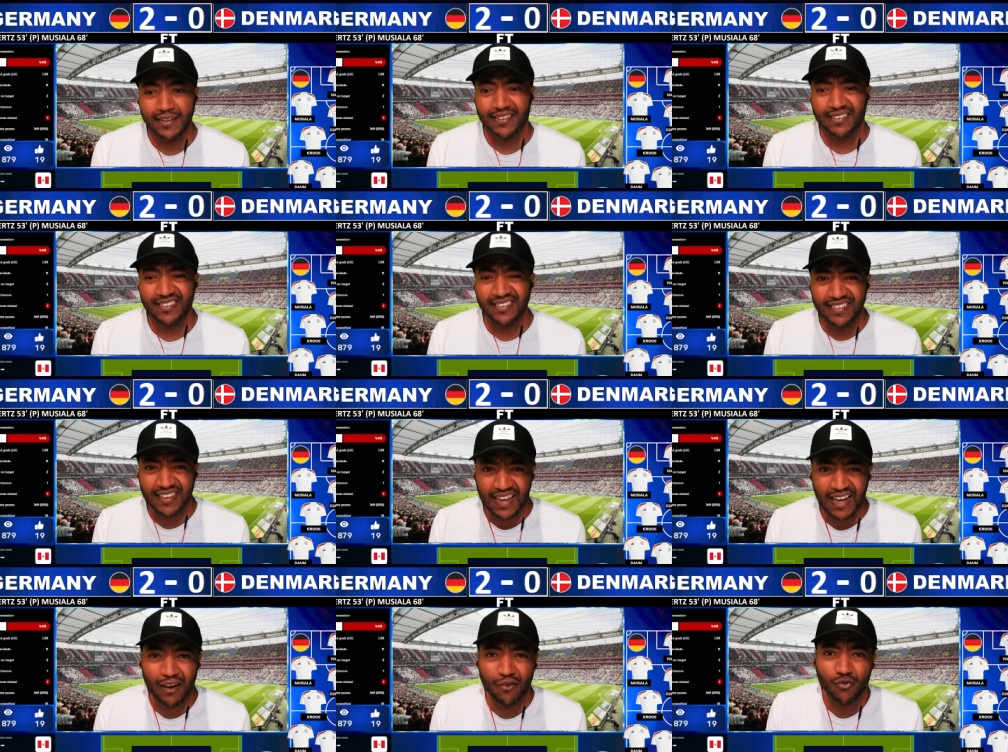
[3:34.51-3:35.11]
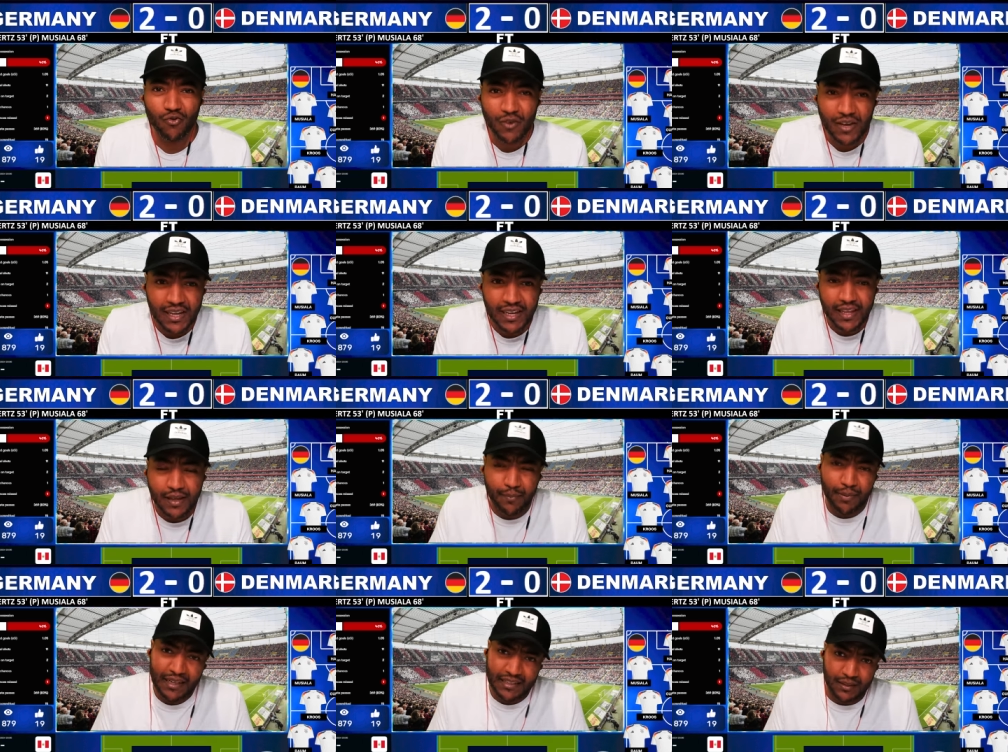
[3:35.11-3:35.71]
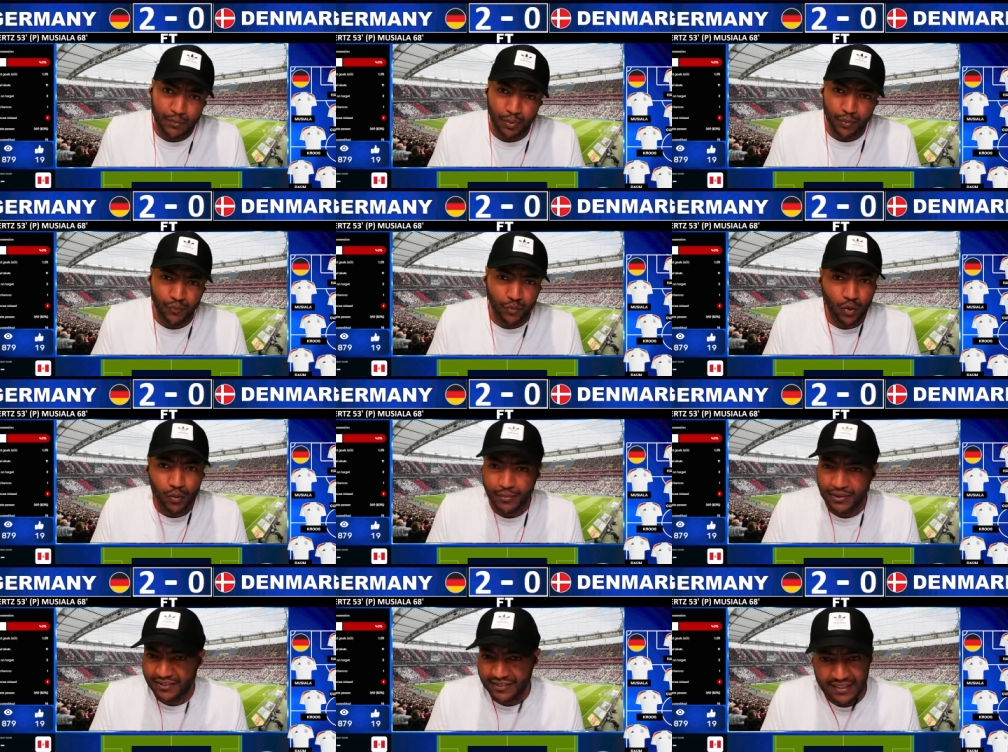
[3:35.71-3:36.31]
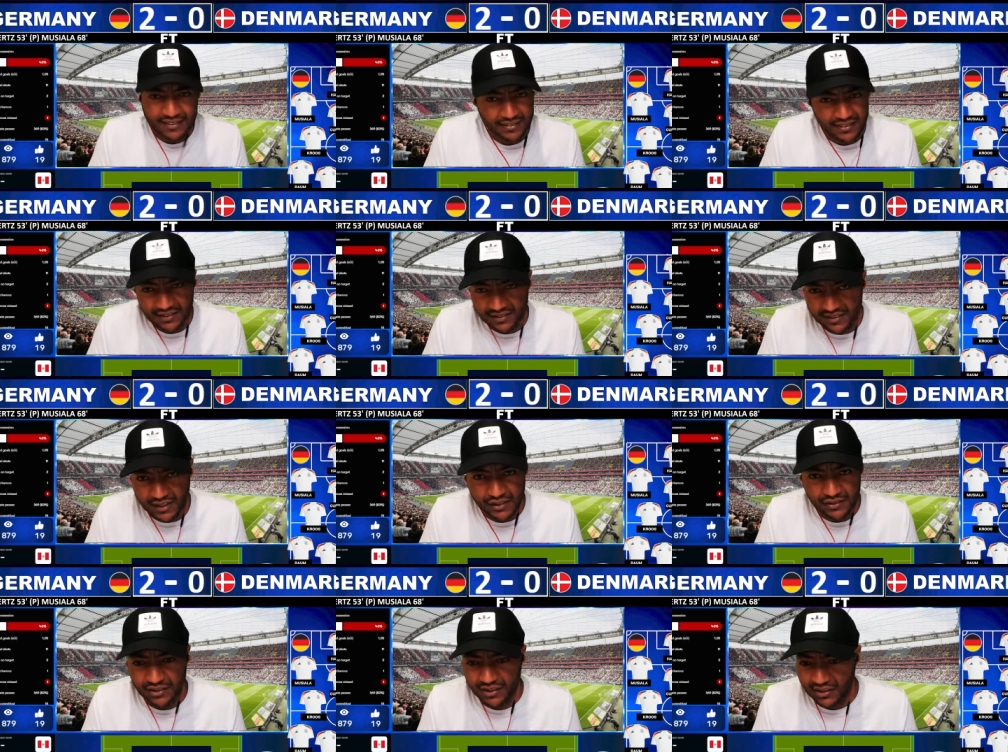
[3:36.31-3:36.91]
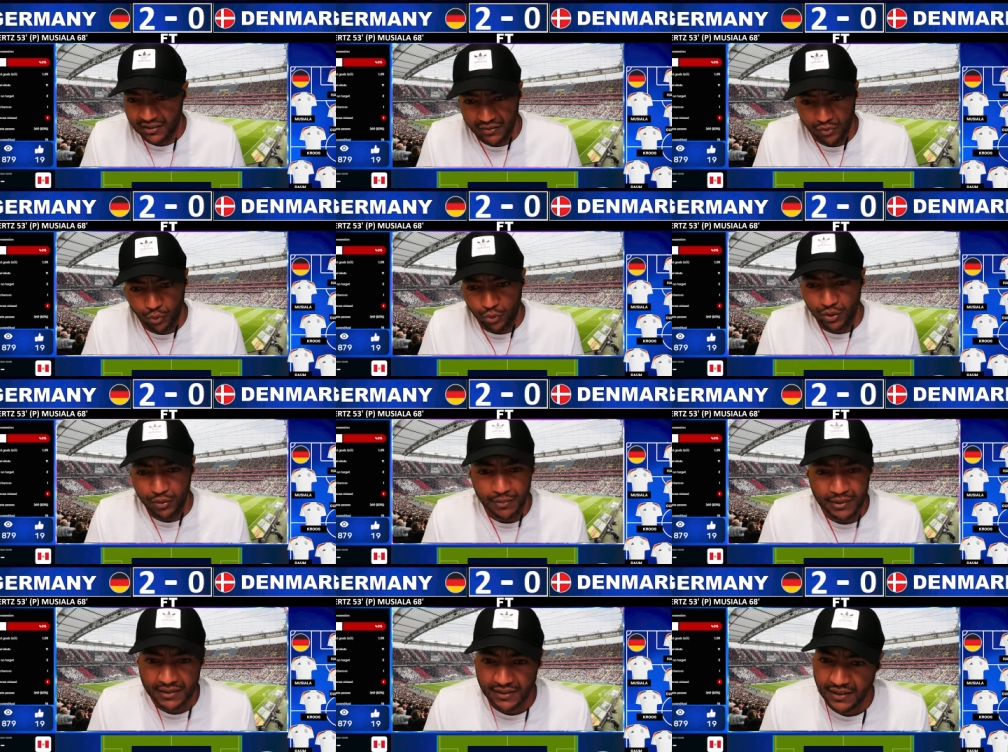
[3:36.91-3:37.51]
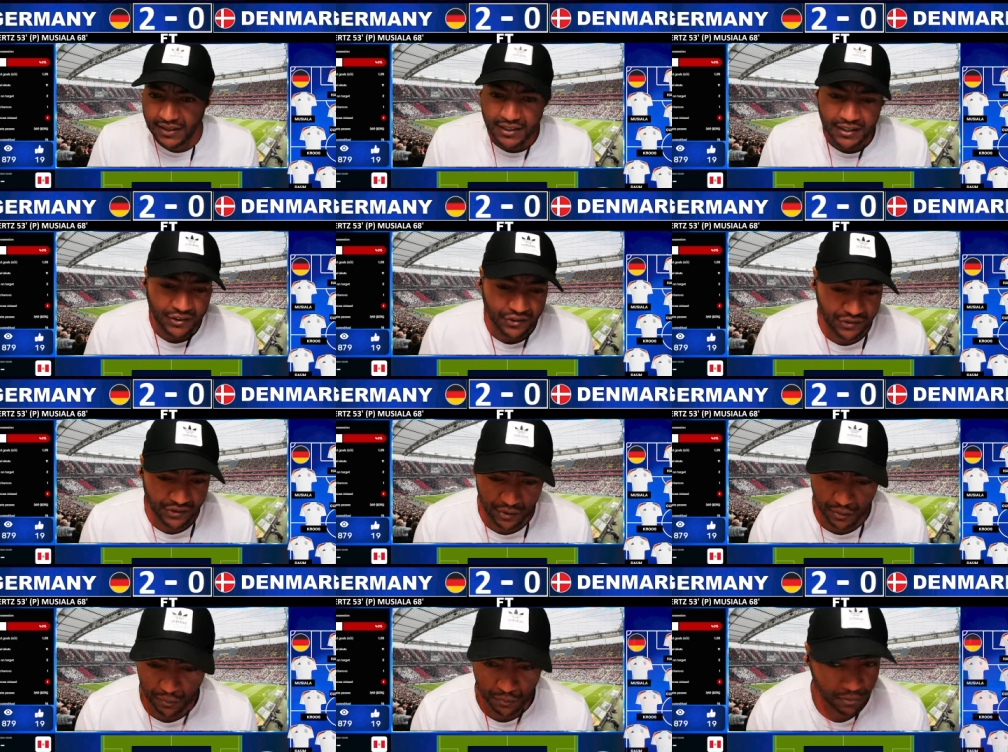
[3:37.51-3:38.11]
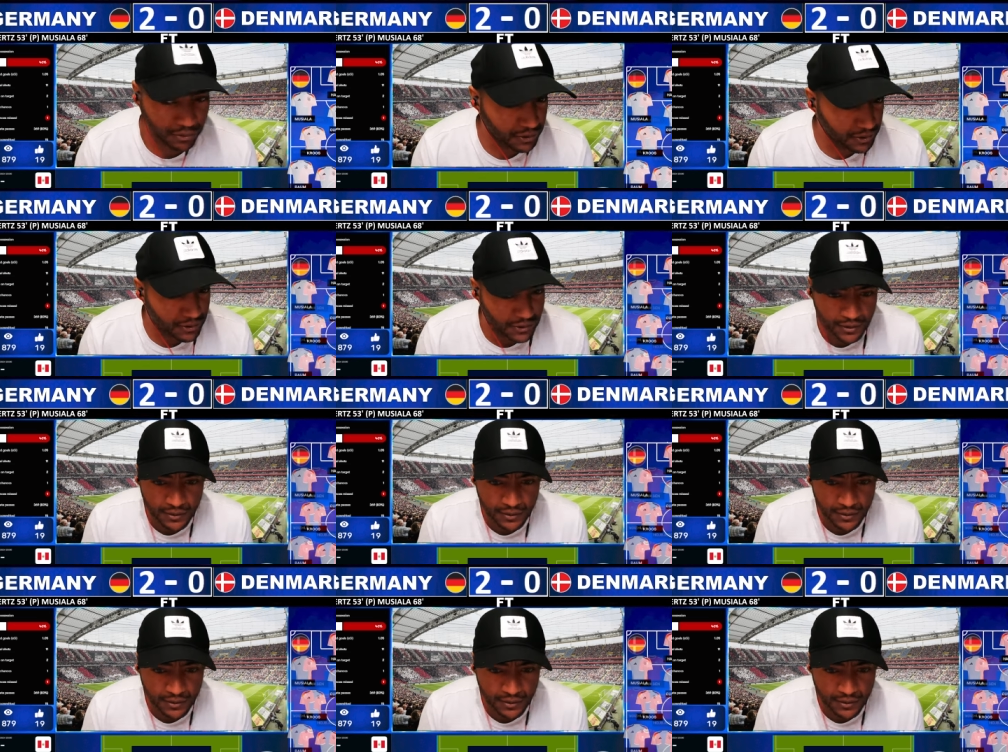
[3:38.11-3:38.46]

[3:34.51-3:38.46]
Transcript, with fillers: It's not really about the performance at this stage of the tournament. So,